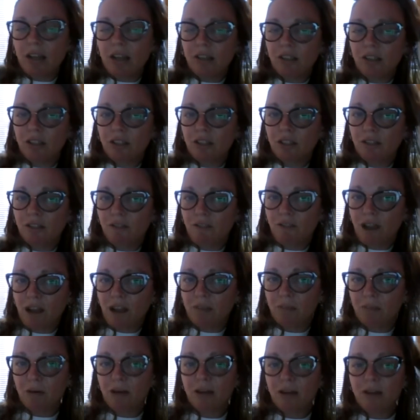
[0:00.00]
and just the
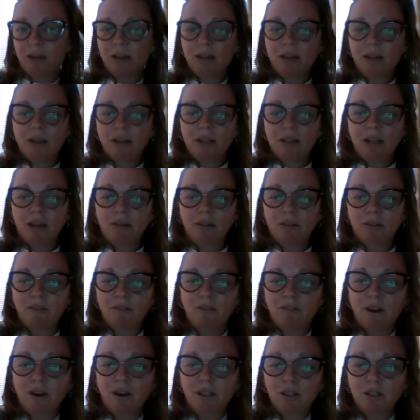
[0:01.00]
fact, but that was a
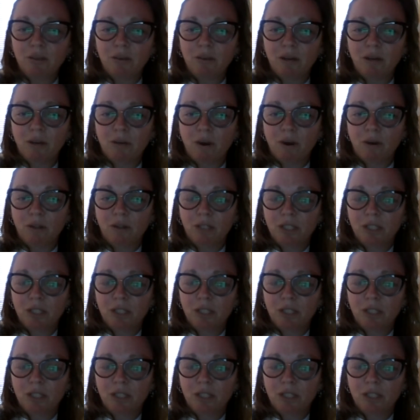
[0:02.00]
very sweet quote.